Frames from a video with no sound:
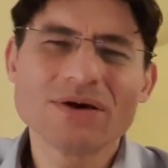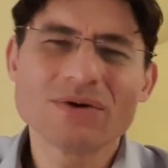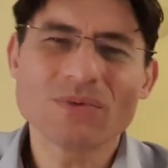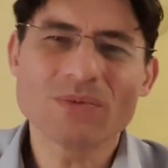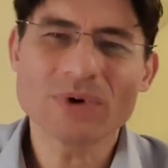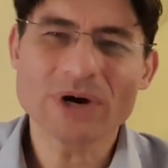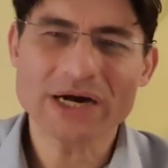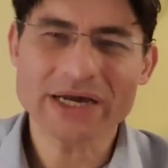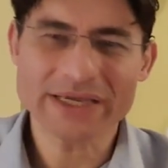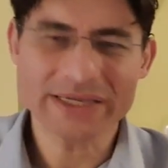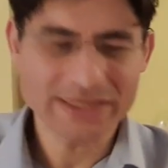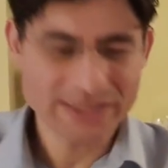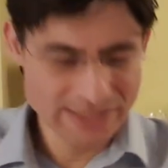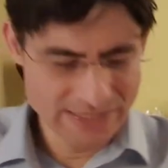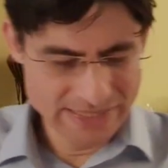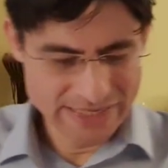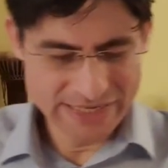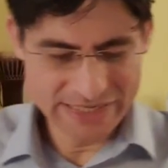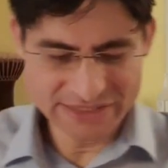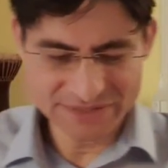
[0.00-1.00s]
Why?
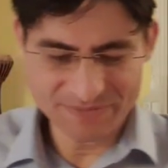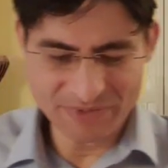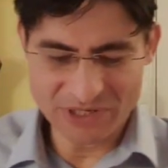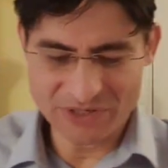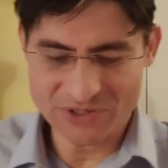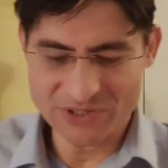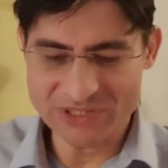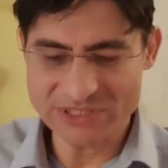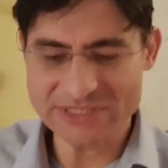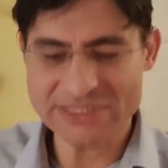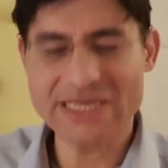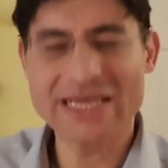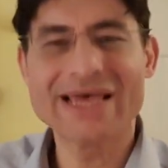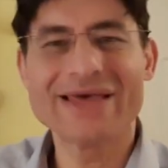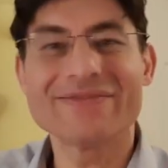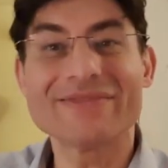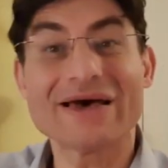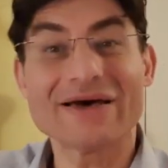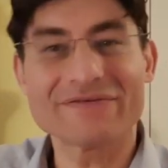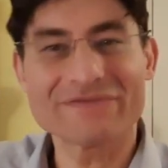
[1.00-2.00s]
It's because
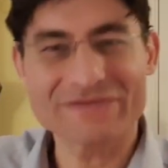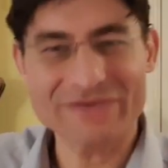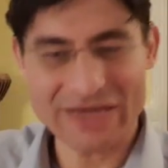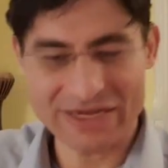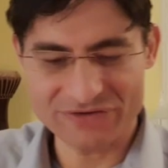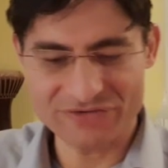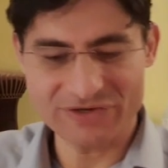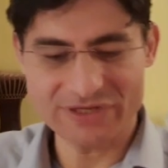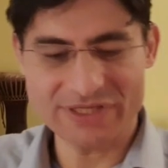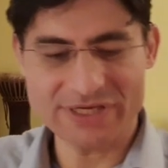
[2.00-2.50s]
that fascia,